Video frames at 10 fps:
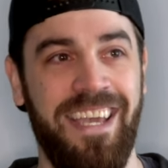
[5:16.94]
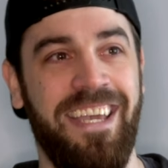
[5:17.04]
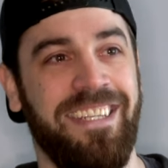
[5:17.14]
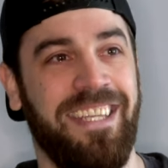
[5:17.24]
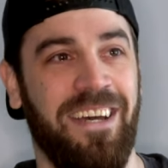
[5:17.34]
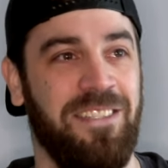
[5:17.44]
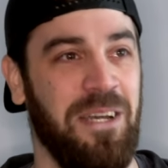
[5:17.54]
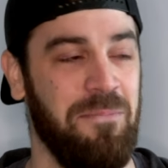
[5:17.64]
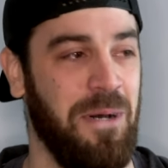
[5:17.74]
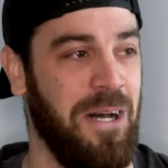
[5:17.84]
in
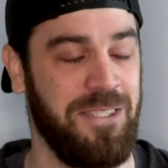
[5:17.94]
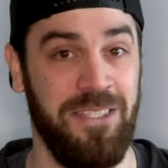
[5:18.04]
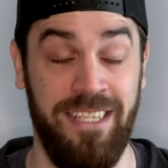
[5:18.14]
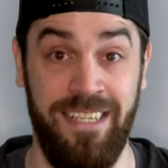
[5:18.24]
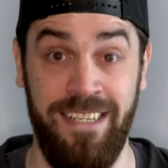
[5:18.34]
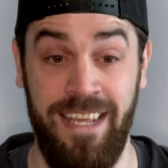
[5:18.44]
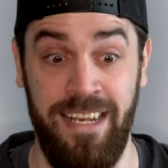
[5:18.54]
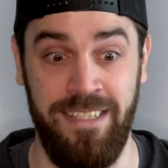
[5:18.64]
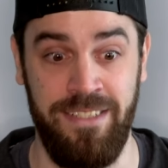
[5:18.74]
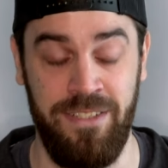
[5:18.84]
downtown Boston
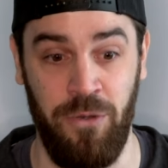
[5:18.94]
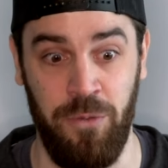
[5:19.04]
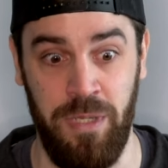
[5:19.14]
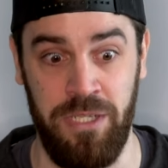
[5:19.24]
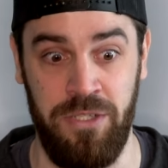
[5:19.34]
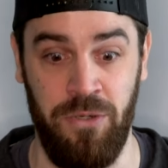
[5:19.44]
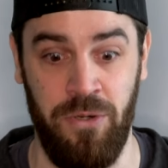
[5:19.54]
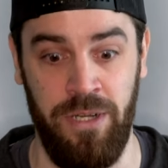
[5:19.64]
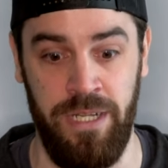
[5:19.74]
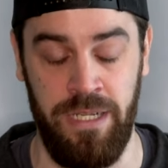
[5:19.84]
and told my
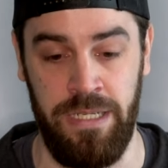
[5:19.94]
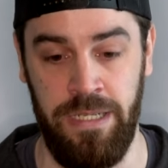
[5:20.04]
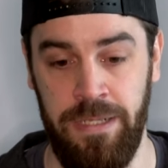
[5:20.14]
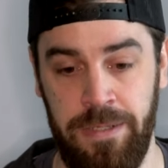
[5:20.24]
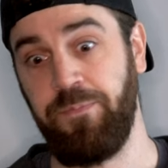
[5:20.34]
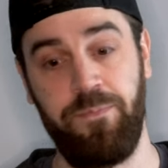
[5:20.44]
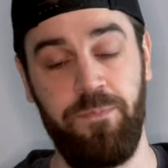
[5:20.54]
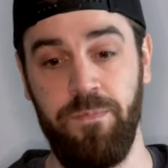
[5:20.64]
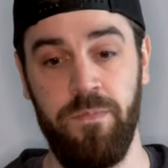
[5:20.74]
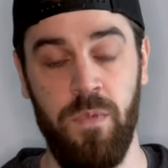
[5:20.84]
story. And
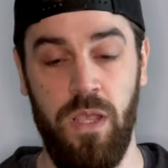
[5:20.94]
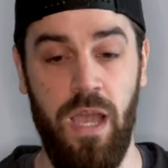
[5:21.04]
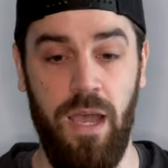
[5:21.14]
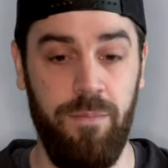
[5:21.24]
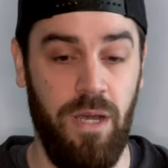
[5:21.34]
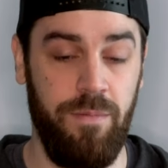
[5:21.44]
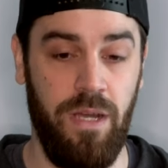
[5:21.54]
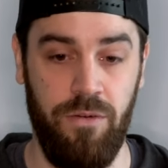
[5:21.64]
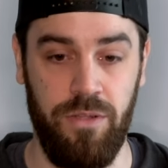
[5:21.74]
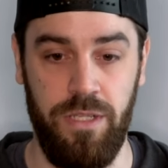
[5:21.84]
yeah, I'm
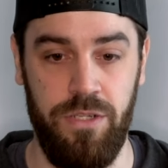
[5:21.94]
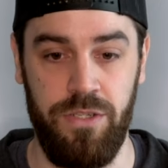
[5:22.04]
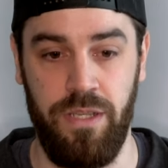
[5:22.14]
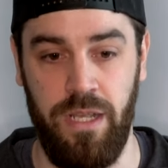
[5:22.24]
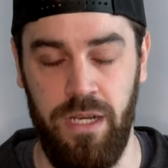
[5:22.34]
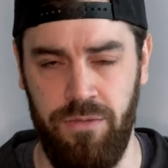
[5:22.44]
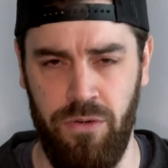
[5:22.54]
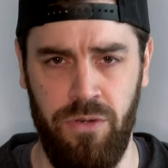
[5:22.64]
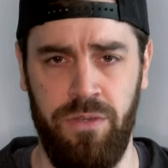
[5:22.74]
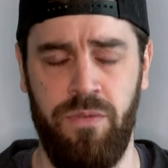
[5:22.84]
not religious. Like, I never
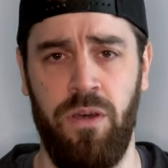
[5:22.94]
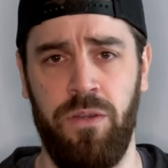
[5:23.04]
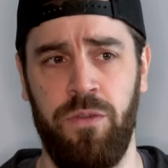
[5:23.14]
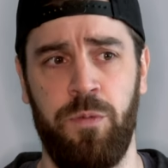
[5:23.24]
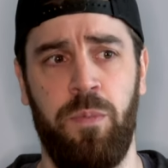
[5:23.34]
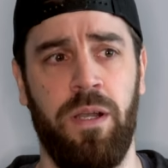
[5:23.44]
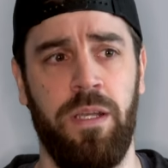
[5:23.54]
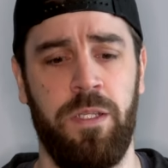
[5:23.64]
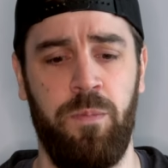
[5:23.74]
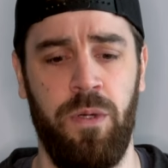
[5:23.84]
really fall into those
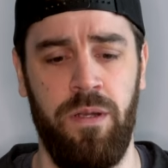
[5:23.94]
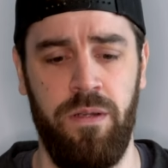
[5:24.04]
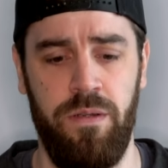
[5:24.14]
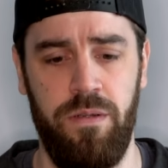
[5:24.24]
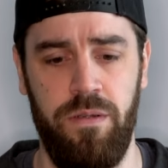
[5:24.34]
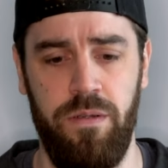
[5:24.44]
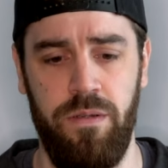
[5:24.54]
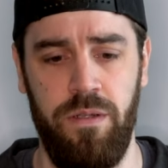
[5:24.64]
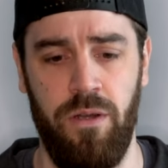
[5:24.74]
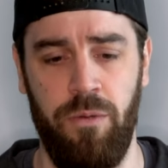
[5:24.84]
buckets, but
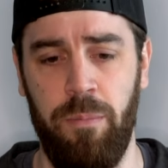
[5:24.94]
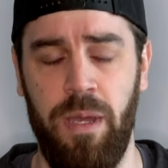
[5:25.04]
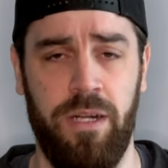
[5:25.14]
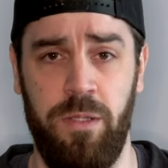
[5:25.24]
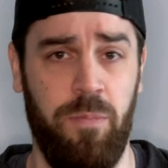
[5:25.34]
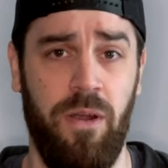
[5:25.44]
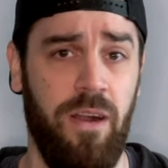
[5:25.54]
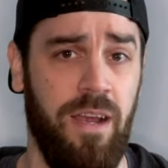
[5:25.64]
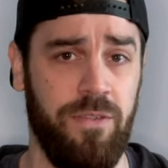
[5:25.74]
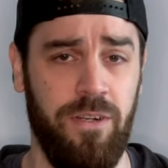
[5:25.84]
you know, I went back to the bar
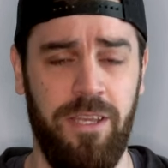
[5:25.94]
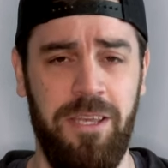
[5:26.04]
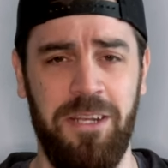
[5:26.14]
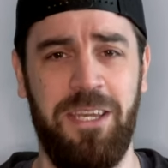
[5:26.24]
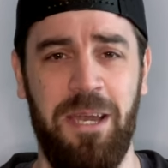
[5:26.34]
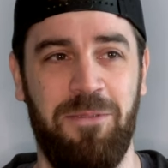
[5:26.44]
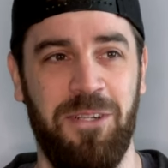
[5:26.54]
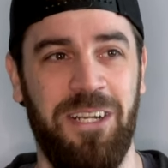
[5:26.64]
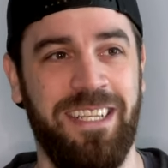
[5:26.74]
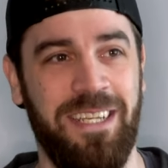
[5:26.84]
after and kept
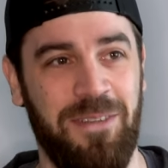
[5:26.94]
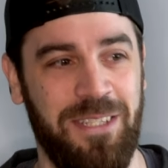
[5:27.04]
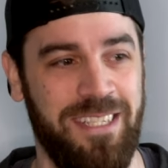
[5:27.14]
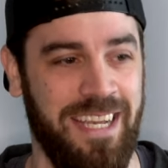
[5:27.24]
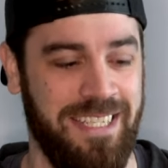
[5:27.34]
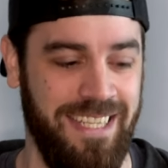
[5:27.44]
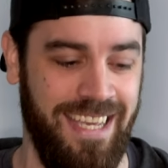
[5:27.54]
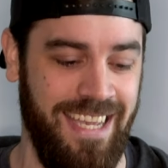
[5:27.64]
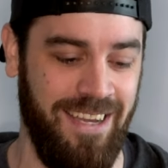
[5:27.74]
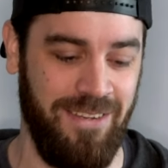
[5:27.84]
drinking. But the next
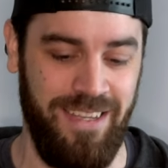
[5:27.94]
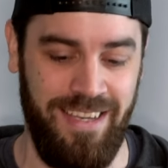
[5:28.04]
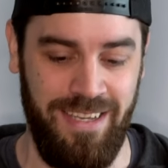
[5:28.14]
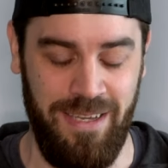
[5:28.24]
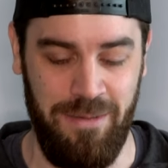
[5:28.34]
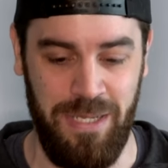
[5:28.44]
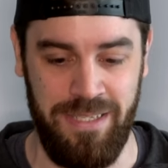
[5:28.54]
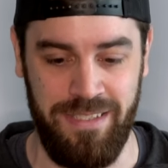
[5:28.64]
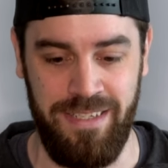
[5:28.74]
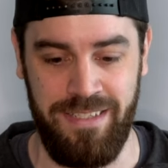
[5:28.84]
day I
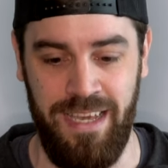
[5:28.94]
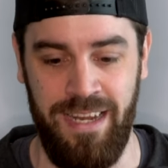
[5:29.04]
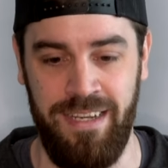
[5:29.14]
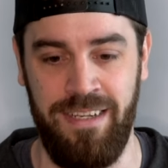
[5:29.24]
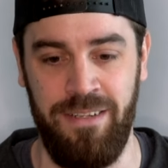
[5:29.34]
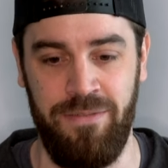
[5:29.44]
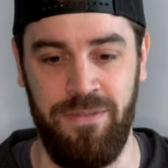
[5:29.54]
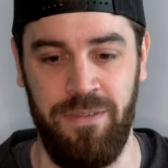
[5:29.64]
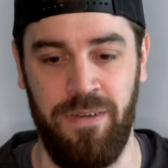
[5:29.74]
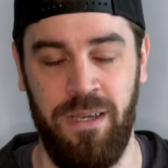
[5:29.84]
basically decided
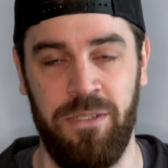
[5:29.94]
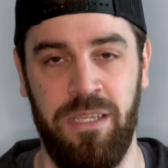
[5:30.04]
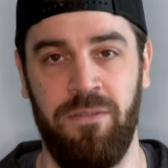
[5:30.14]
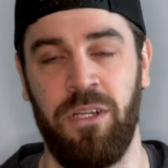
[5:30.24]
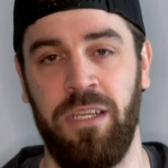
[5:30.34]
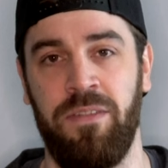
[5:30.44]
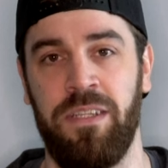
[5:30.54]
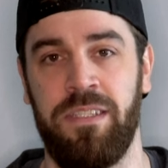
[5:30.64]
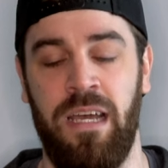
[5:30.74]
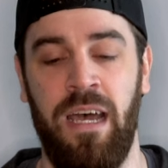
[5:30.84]
if I was ever given
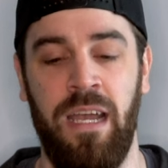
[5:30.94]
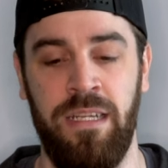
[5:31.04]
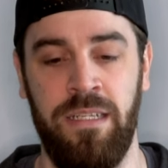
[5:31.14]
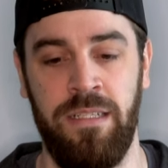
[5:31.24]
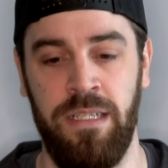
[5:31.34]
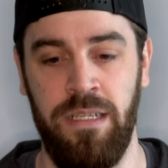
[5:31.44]
a sign and